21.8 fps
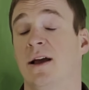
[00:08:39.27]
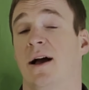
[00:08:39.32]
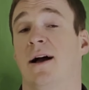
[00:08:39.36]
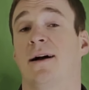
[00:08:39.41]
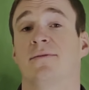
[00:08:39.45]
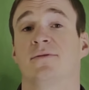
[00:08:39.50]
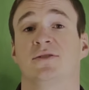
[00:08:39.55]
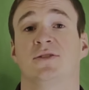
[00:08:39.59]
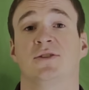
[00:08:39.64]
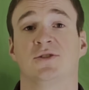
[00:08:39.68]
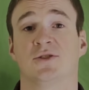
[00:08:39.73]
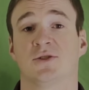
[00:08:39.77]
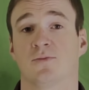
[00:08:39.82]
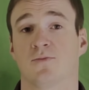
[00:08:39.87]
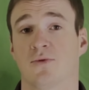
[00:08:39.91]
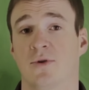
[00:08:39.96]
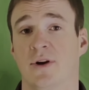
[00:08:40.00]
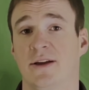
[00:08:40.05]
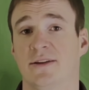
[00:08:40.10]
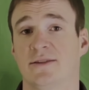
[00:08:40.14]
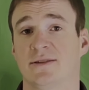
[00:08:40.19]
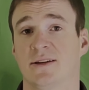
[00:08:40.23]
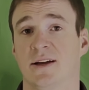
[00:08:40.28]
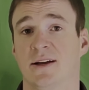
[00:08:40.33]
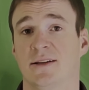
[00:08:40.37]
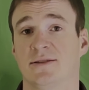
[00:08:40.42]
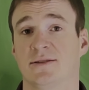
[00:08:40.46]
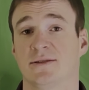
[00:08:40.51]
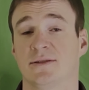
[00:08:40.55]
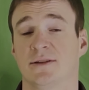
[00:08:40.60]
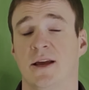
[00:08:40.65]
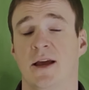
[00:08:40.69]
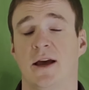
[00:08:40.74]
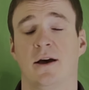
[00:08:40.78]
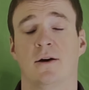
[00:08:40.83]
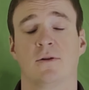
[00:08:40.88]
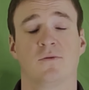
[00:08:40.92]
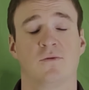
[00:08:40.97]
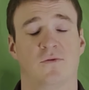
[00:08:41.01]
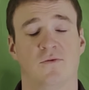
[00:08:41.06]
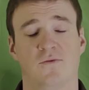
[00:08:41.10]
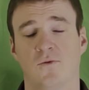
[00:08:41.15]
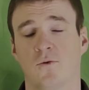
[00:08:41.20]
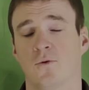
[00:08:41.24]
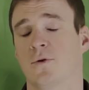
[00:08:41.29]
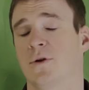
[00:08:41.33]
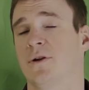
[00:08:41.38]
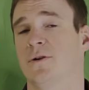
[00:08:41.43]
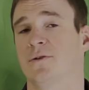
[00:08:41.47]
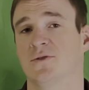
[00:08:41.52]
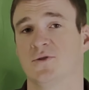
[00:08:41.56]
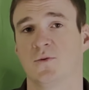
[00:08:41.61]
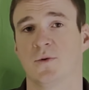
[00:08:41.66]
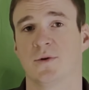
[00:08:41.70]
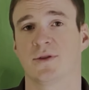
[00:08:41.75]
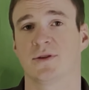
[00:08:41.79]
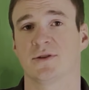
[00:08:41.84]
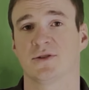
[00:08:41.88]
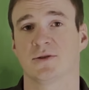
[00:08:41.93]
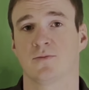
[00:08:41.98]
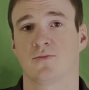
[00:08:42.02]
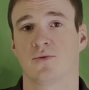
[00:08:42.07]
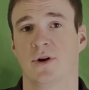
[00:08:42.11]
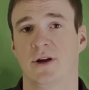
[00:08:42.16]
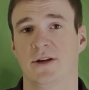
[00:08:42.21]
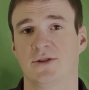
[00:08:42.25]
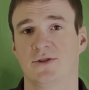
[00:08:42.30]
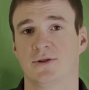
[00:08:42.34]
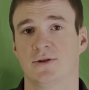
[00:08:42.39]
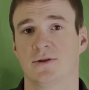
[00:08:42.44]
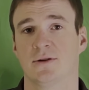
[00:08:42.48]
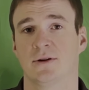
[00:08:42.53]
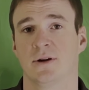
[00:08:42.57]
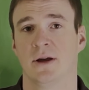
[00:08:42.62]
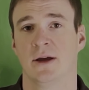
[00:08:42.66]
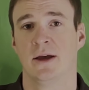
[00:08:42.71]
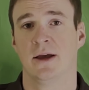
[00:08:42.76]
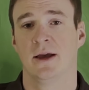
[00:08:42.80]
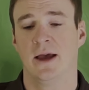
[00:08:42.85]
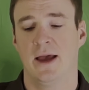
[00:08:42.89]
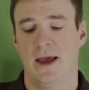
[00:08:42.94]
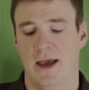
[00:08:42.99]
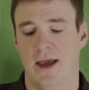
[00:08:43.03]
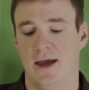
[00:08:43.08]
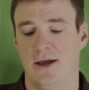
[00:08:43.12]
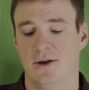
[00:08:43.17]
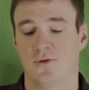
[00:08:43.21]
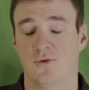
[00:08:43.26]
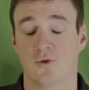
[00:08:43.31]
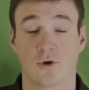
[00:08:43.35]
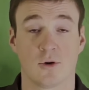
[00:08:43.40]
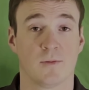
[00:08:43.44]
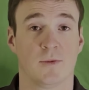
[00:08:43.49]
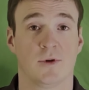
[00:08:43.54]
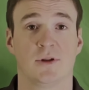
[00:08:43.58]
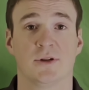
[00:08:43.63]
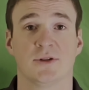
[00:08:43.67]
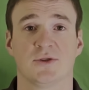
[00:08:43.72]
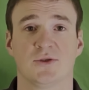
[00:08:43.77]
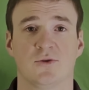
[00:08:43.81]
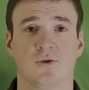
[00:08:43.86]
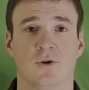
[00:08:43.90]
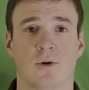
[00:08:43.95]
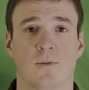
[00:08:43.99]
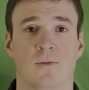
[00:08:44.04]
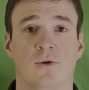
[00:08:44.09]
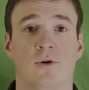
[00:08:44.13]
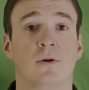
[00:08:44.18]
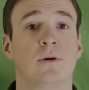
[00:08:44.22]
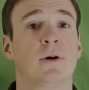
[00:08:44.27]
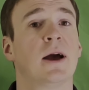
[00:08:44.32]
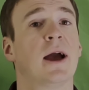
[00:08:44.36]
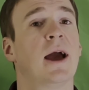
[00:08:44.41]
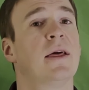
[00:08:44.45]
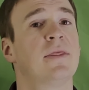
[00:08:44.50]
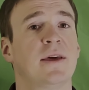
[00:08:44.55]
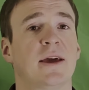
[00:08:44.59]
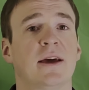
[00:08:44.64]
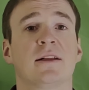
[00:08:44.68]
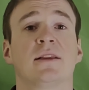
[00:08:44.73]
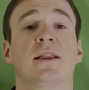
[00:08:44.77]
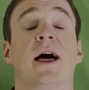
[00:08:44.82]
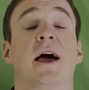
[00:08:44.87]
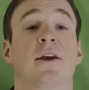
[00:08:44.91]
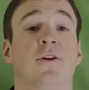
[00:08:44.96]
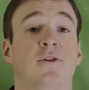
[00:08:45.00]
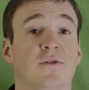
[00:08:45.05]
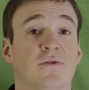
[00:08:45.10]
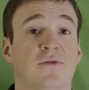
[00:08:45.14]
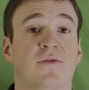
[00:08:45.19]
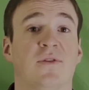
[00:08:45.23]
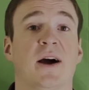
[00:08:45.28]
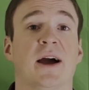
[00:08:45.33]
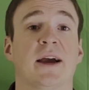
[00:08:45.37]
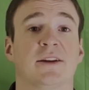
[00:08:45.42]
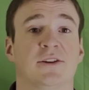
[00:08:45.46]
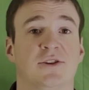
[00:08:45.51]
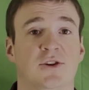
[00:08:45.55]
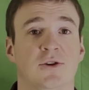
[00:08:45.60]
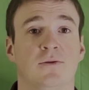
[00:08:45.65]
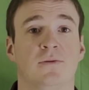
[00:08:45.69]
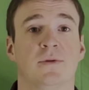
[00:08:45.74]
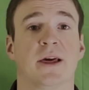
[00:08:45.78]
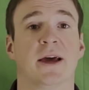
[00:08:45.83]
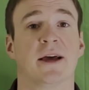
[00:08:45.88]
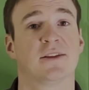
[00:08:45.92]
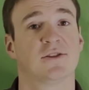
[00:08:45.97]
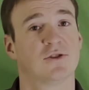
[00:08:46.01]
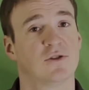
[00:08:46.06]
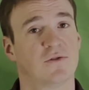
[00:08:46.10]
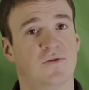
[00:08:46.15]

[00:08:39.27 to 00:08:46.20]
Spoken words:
Obviously suppressed cuts it down for use with a suppressor, and normal is normal, and they allow you to fine tune that.